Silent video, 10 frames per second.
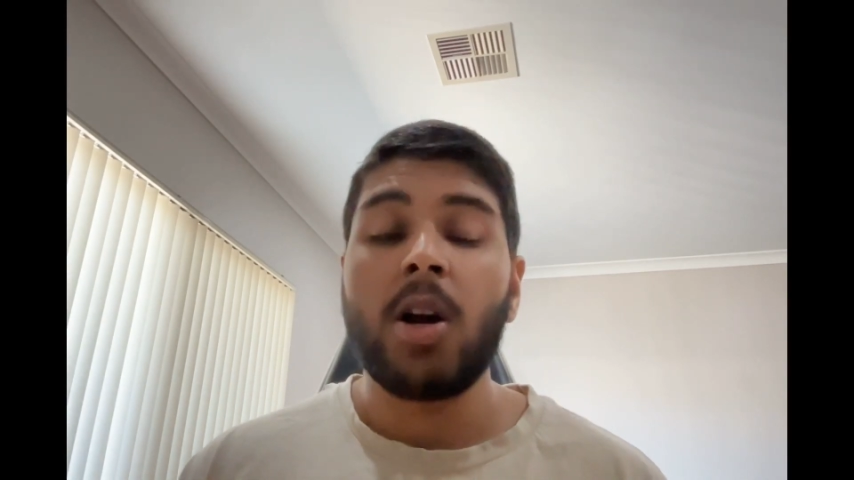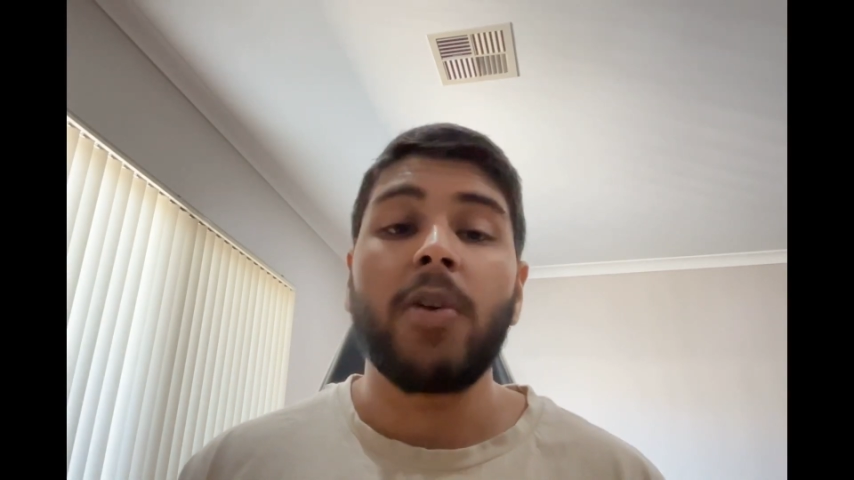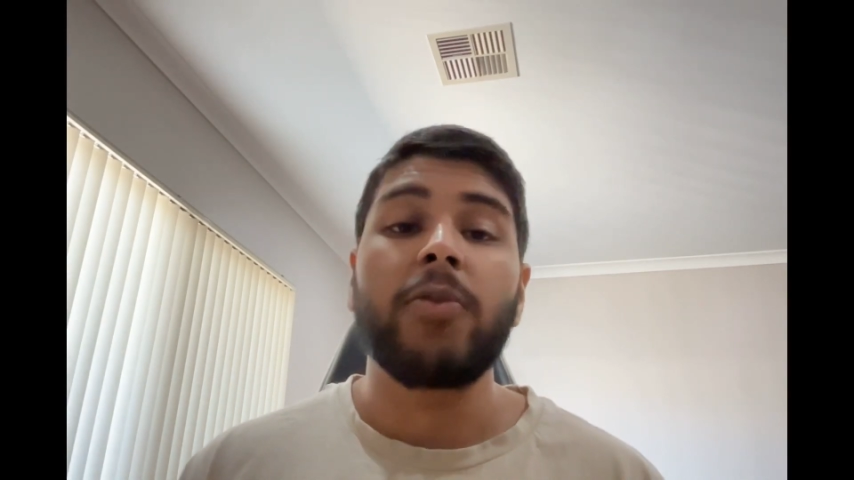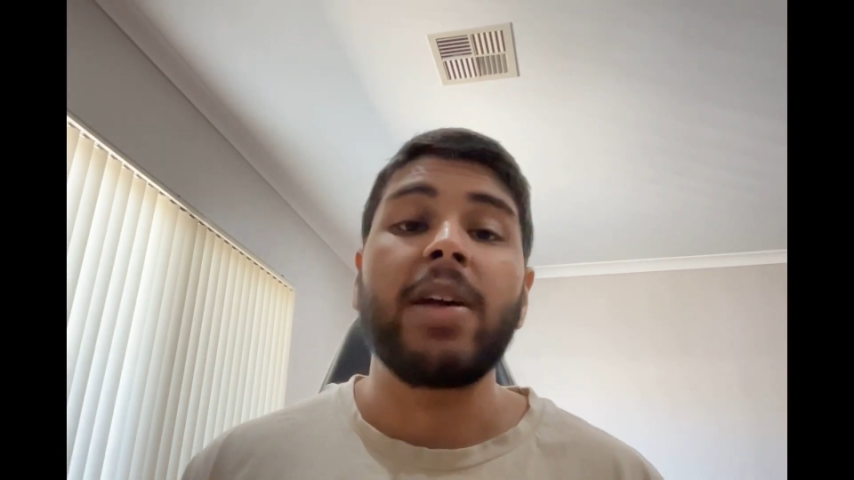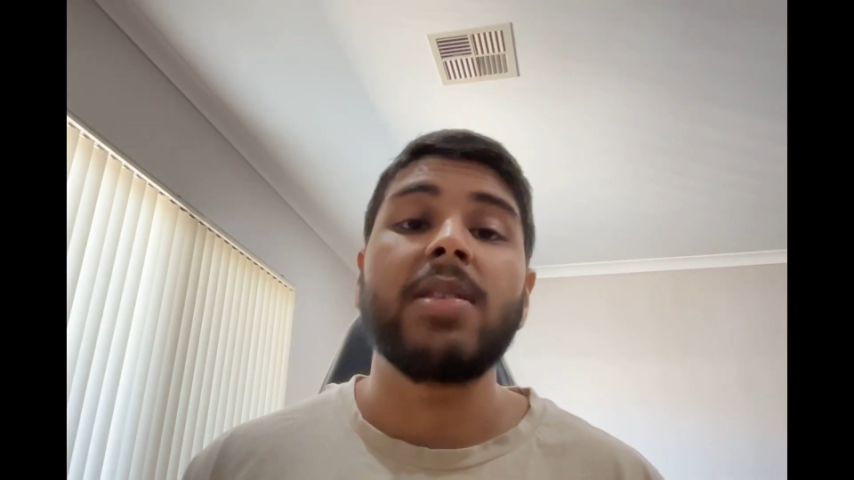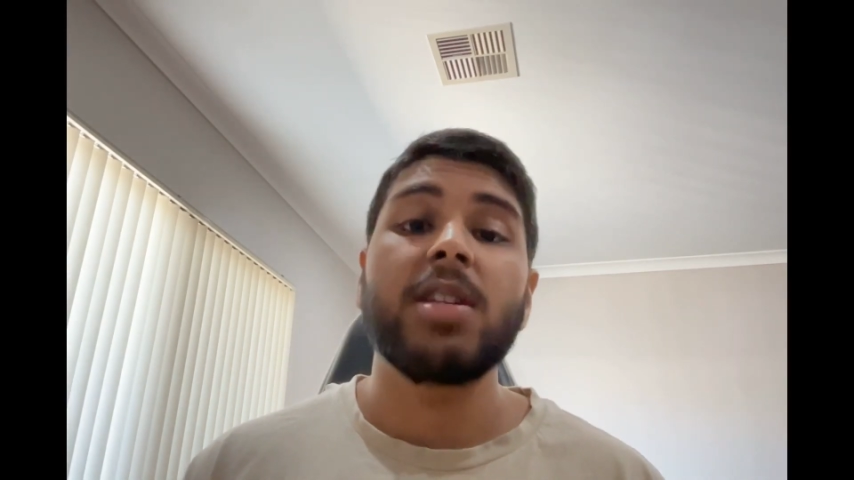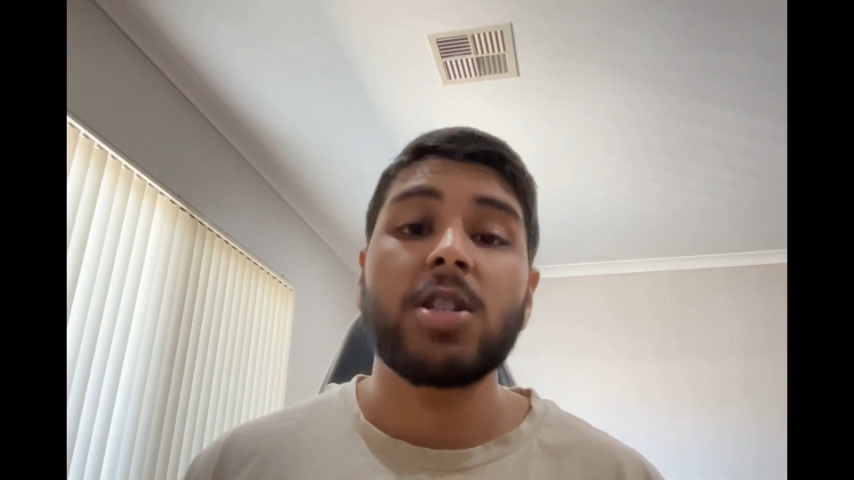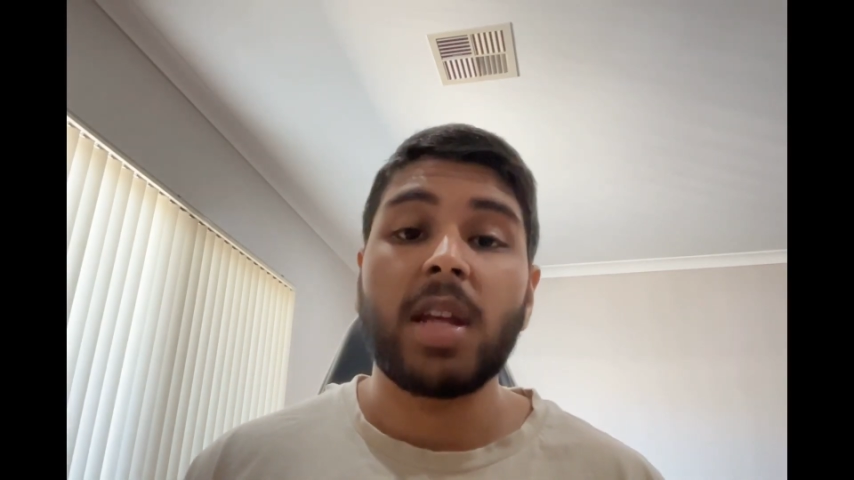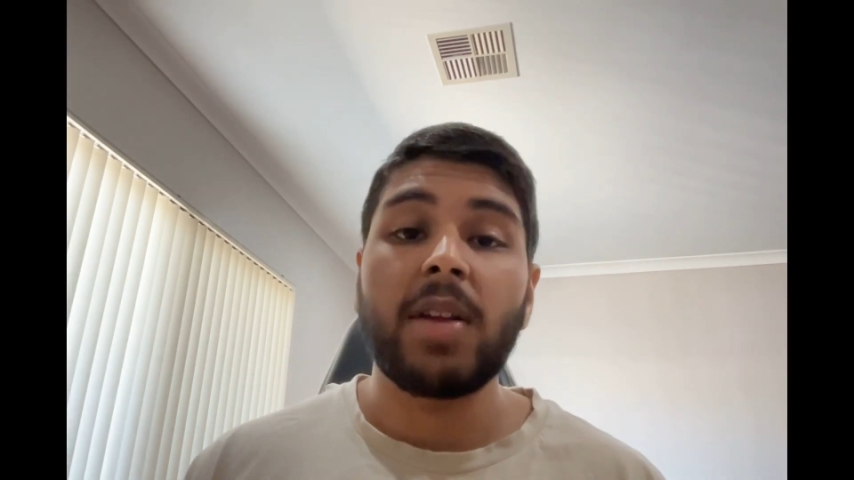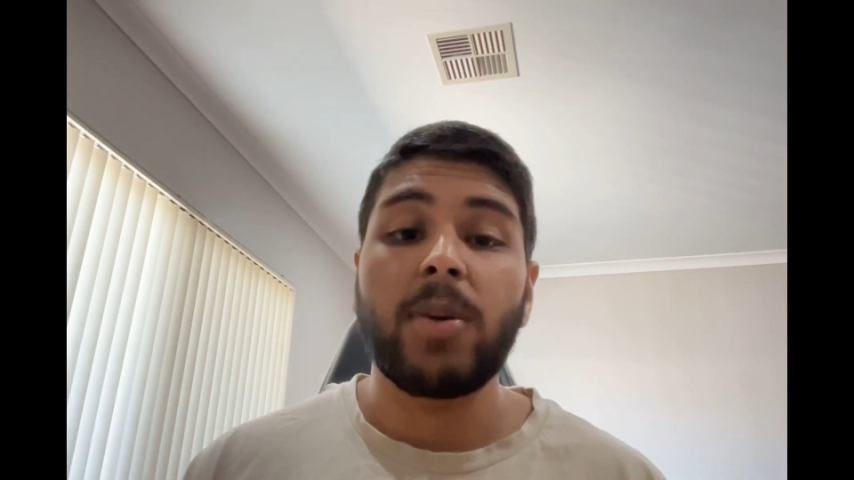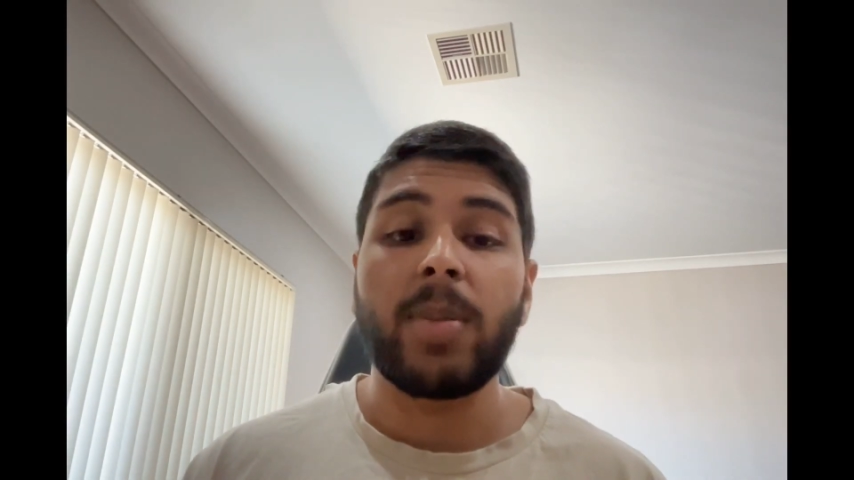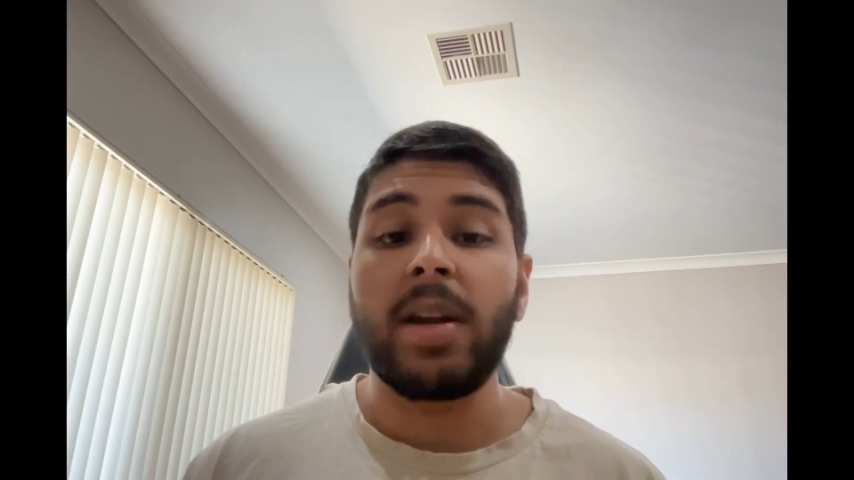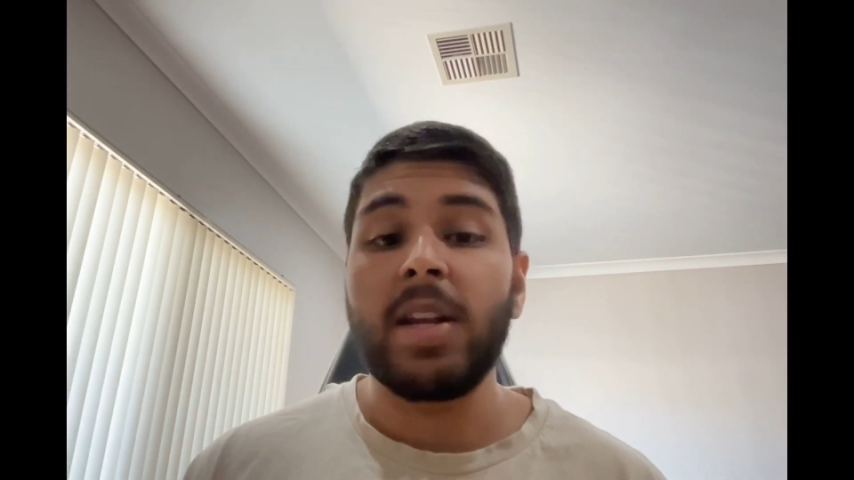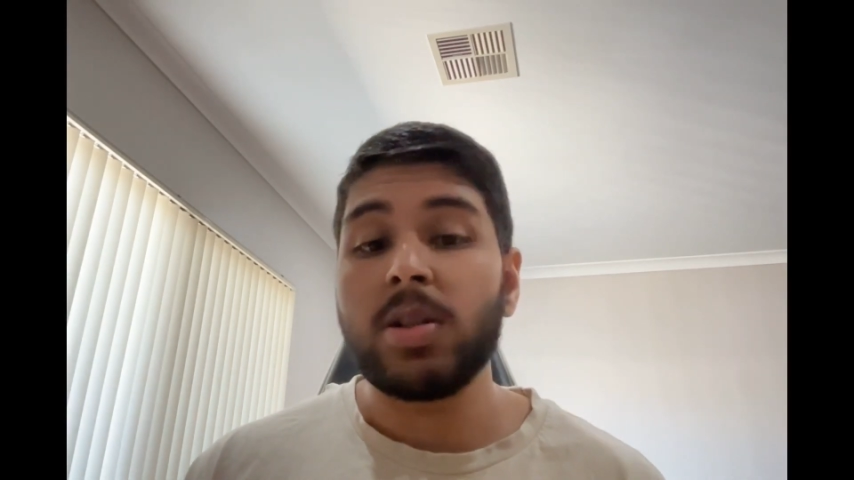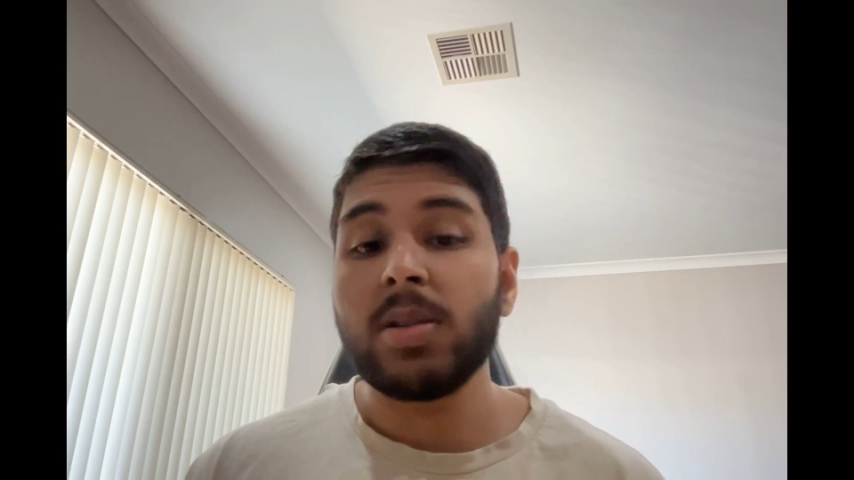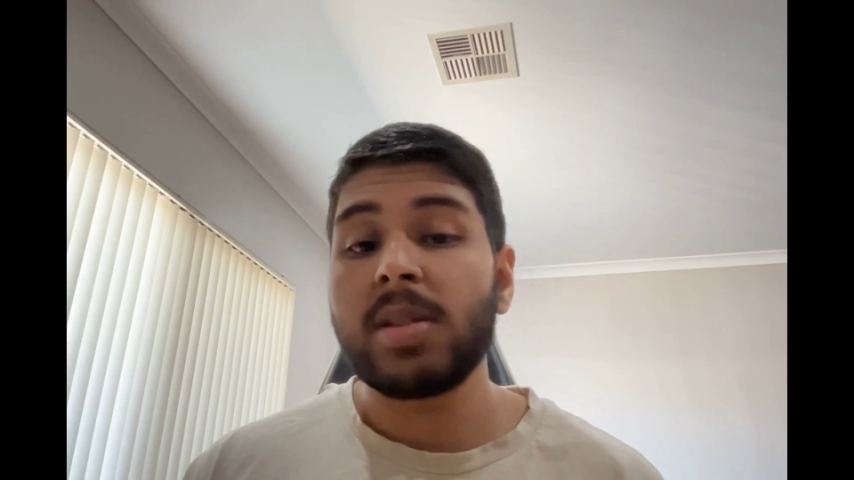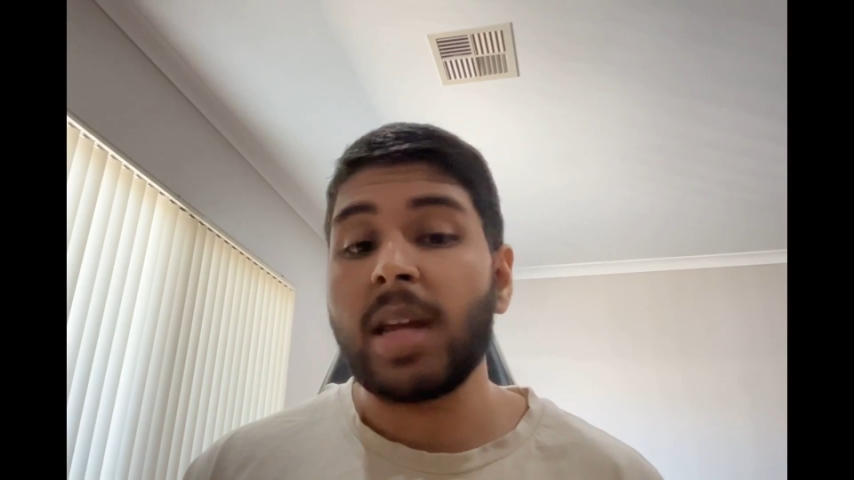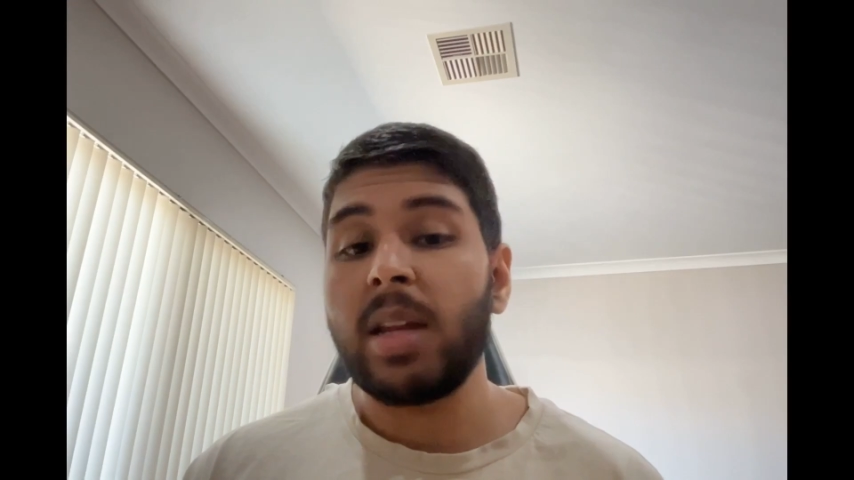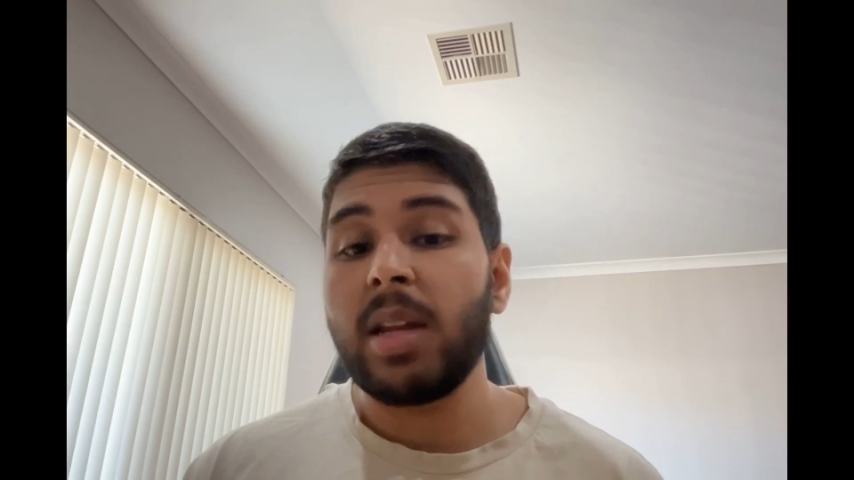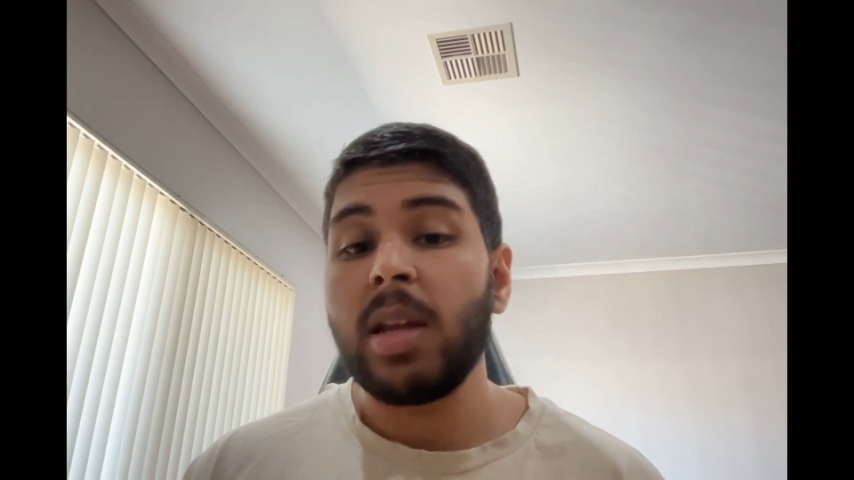of transitioning from an initial state